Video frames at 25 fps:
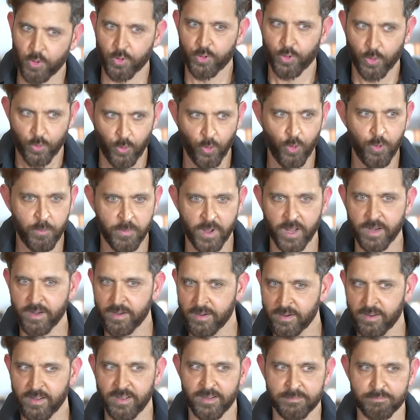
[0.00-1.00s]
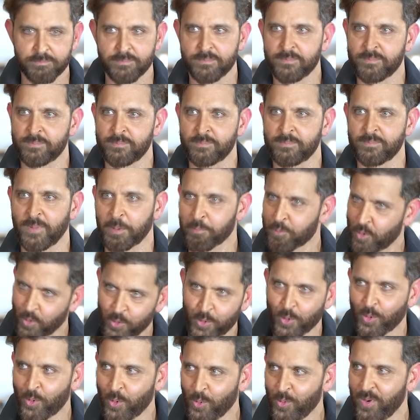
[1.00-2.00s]
good to go, man. I'm
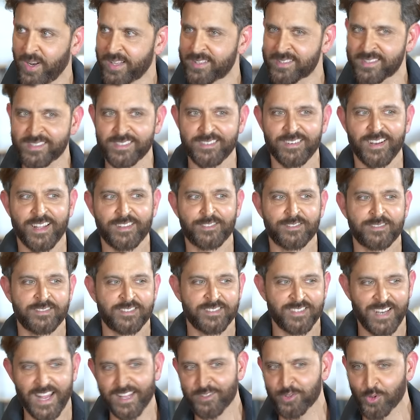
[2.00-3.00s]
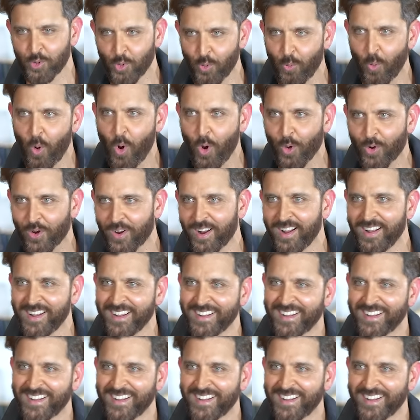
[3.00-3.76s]
good to go. Let's go war.